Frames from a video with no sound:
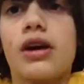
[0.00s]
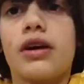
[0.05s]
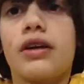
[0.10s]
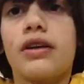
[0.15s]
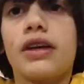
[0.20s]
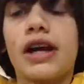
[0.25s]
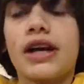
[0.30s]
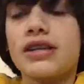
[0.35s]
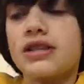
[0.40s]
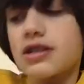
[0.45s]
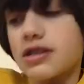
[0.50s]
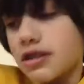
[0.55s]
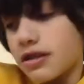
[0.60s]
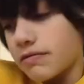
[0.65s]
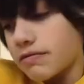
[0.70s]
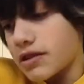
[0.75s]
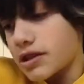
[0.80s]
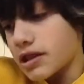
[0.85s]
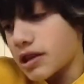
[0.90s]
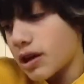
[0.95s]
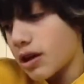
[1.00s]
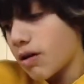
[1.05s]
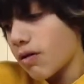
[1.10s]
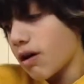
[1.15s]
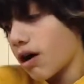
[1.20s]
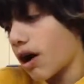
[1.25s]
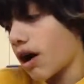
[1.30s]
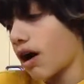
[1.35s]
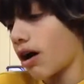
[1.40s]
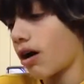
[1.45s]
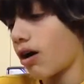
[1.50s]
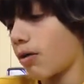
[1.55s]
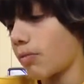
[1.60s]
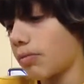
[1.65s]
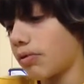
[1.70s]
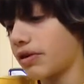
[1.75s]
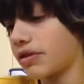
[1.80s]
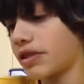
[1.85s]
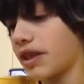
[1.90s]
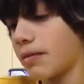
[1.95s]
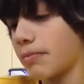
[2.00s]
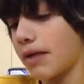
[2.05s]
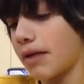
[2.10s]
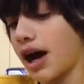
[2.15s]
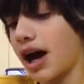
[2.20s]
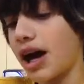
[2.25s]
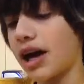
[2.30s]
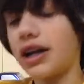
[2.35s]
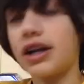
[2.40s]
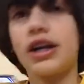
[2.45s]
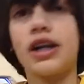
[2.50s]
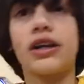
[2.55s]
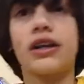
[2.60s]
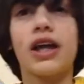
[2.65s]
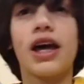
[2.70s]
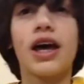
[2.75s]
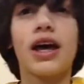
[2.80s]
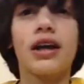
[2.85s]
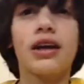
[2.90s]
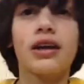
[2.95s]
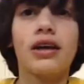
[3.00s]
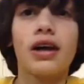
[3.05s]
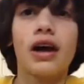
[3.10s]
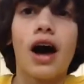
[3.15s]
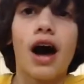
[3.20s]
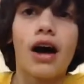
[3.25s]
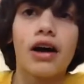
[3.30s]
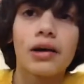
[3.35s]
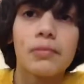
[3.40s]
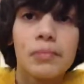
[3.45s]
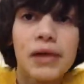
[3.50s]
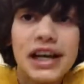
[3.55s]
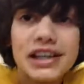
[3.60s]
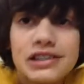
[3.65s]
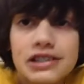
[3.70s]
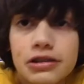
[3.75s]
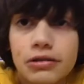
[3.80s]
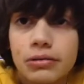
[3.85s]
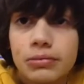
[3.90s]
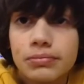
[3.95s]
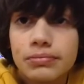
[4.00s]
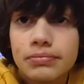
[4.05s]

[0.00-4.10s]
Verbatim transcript: next in the video, I'll put them on, and then I'll get back to you.